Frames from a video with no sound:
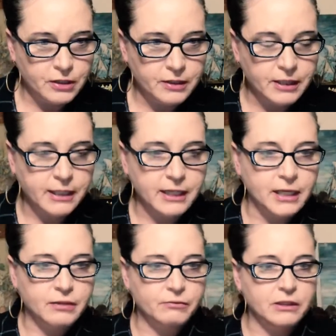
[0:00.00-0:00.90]
I
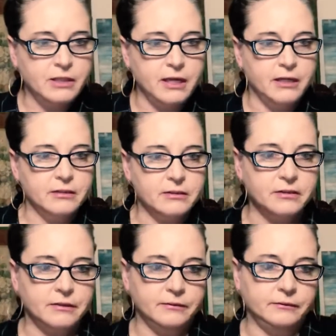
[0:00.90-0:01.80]
can't read that.
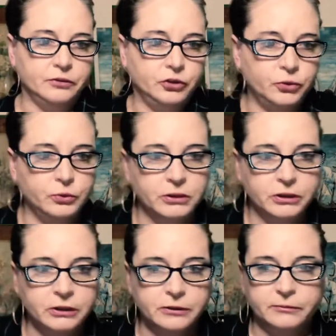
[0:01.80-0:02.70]
Schuler?